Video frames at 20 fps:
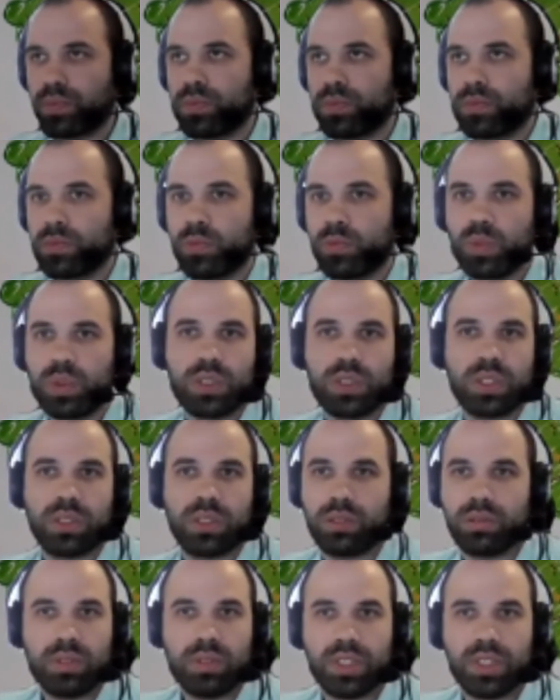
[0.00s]
which
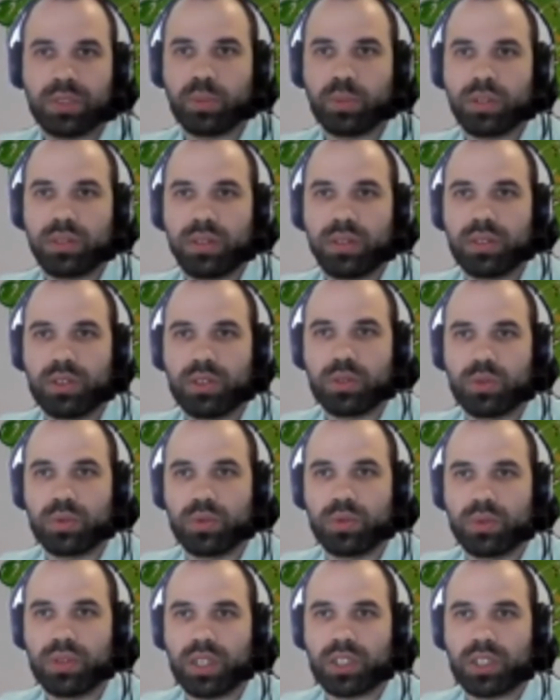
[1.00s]
is more than you
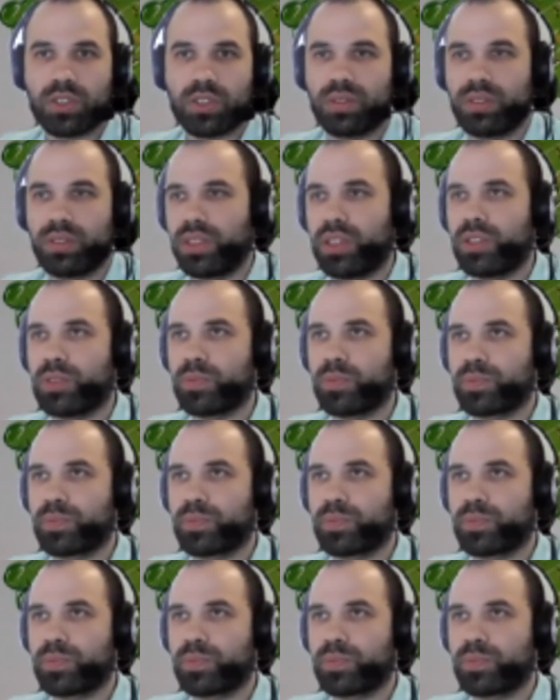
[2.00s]
actually need.